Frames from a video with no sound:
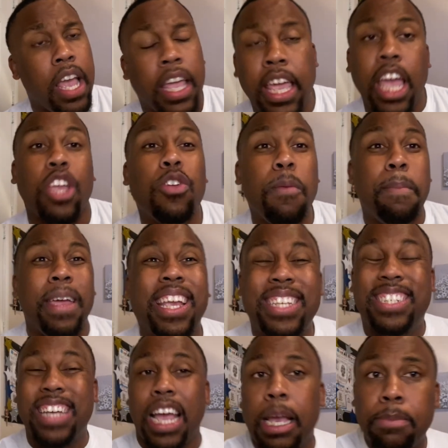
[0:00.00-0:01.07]
Can you be
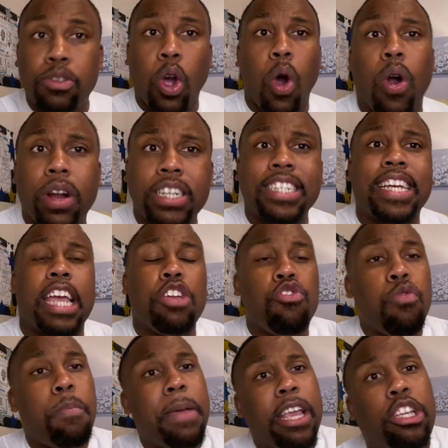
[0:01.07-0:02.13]
James Harden? Can
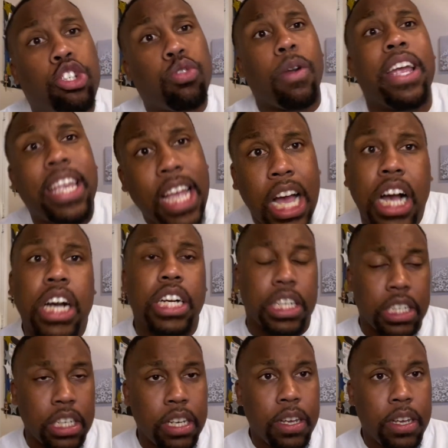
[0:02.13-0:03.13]
you be Trae Young?